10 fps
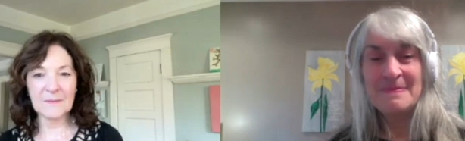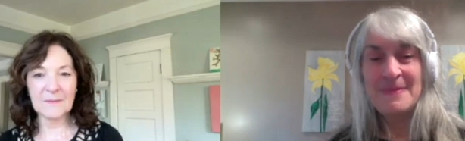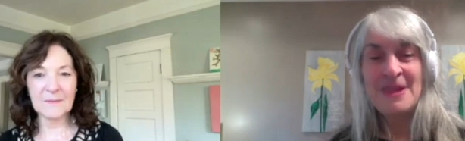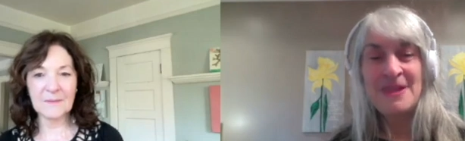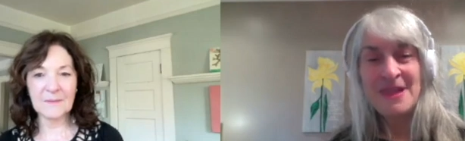
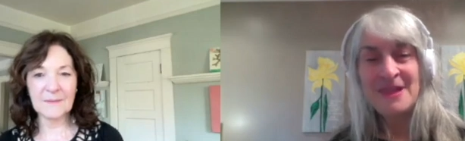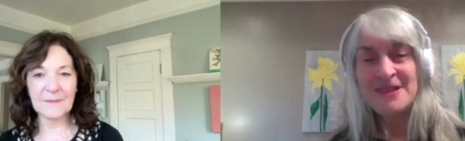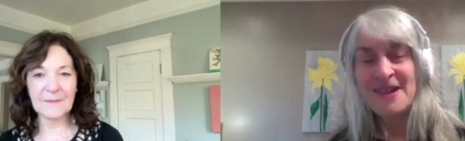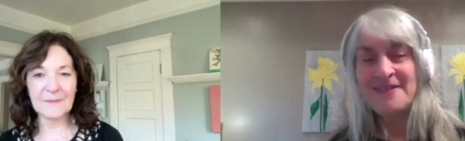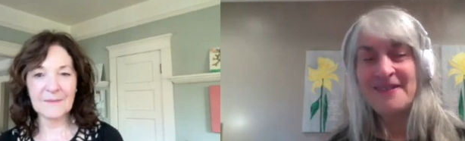Speaker 1: You think
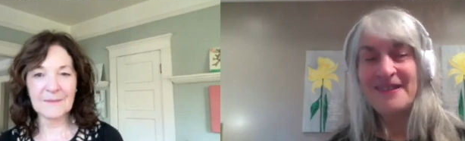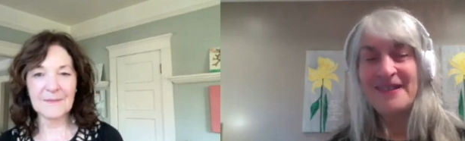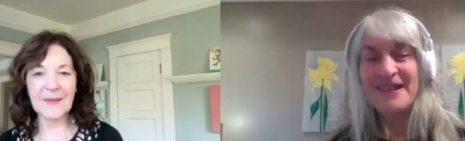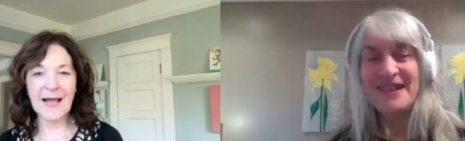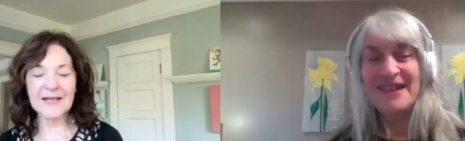so?
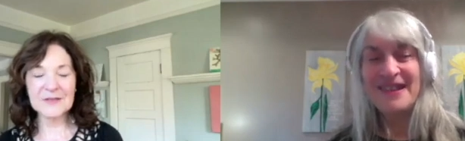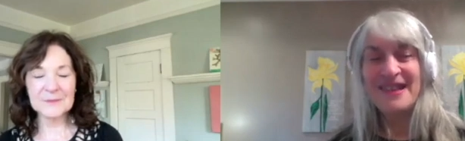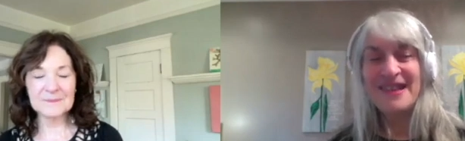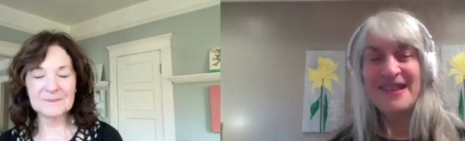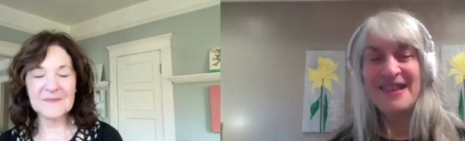
Speaker 2: I do.
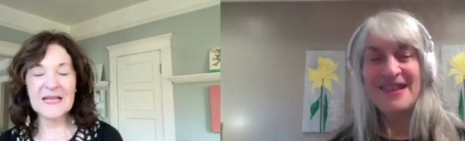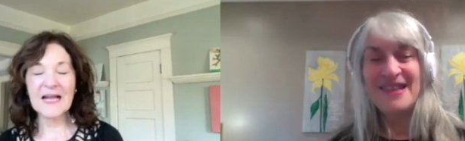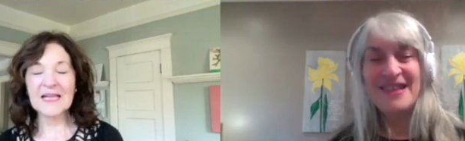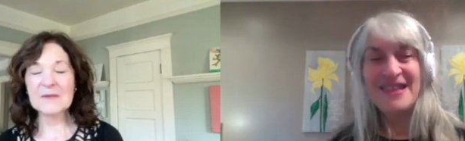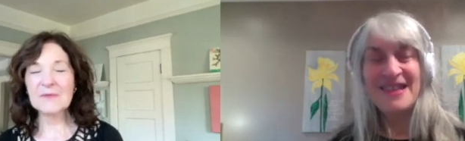I
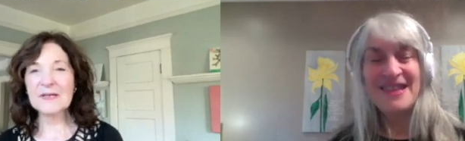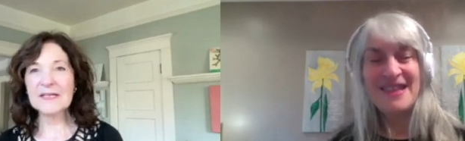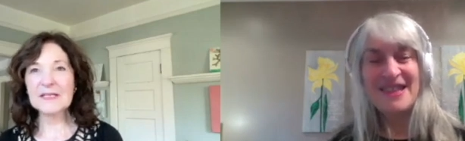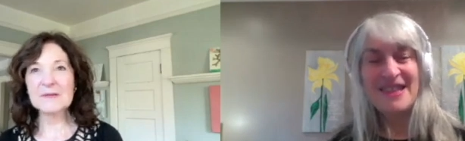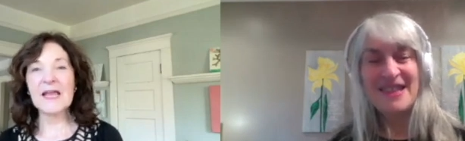keep running
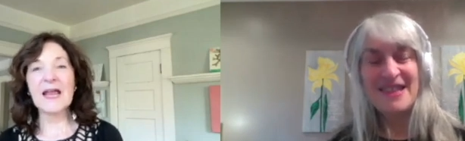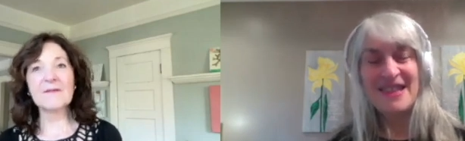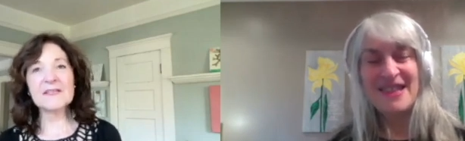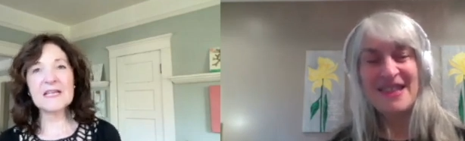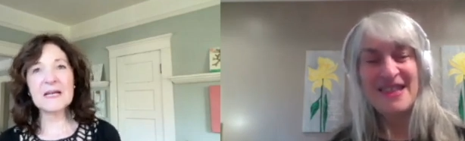into, every
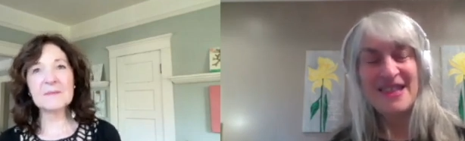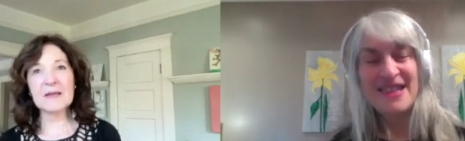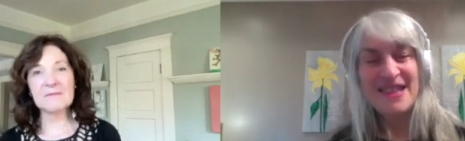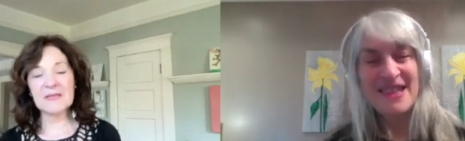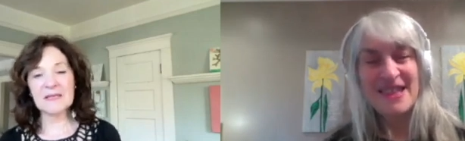time I
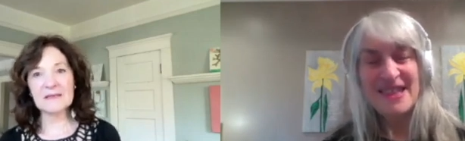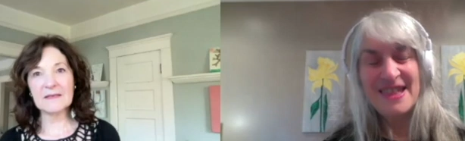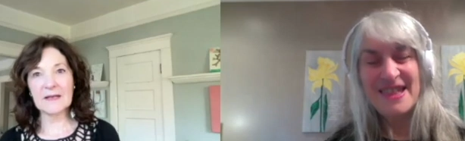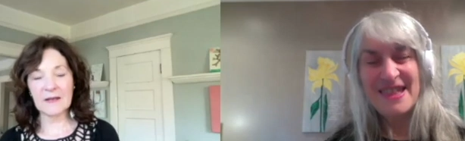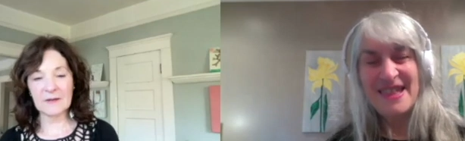meet
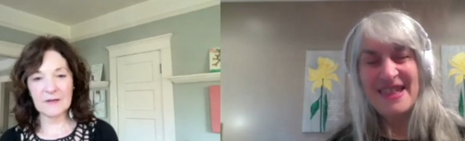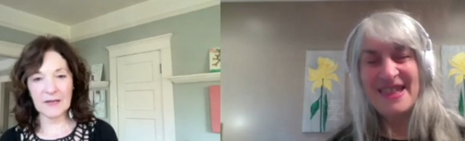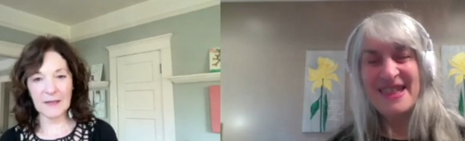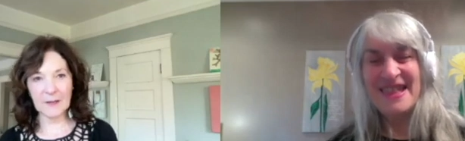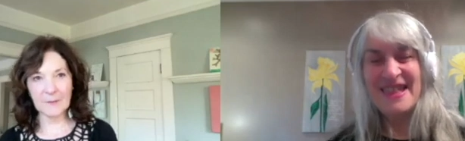
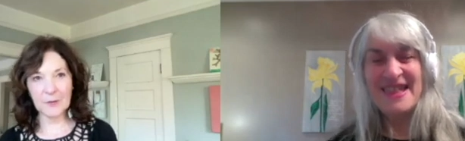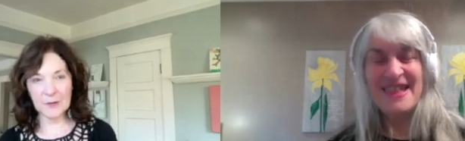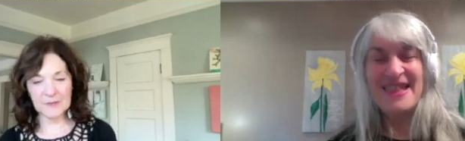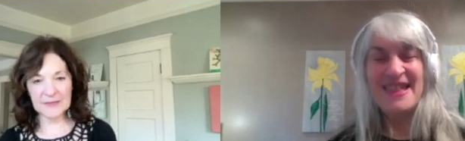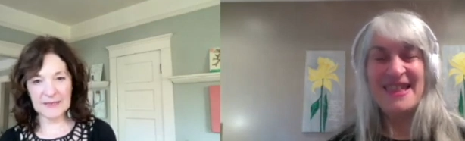and work
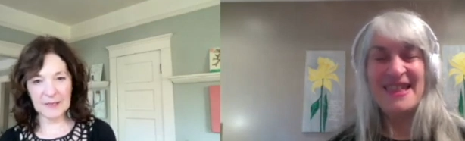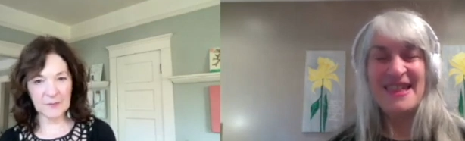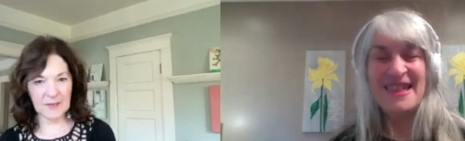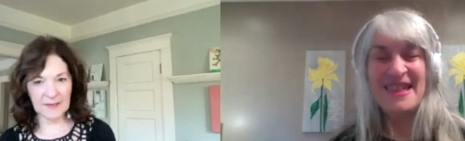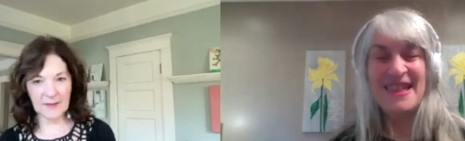with
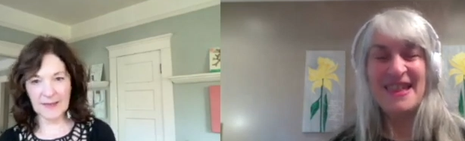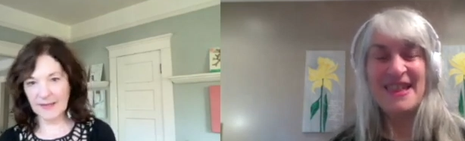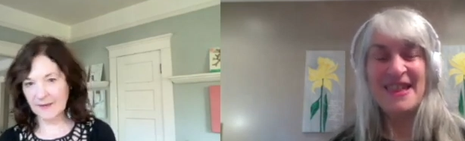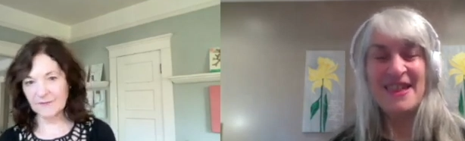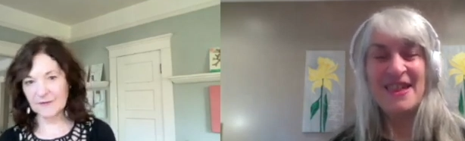anyone
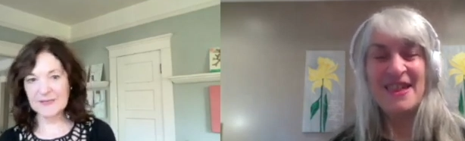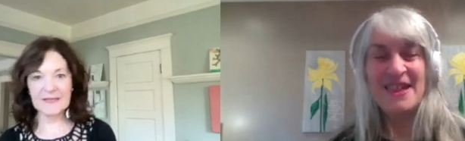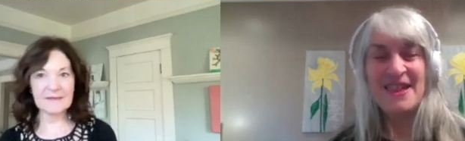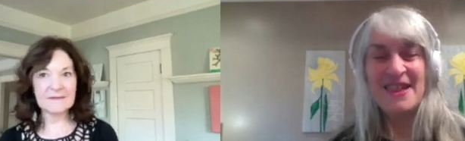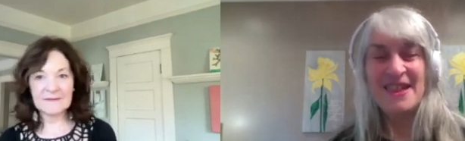and from
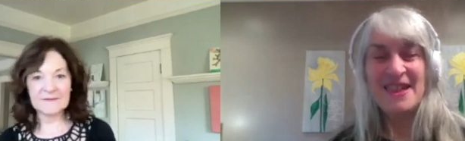any,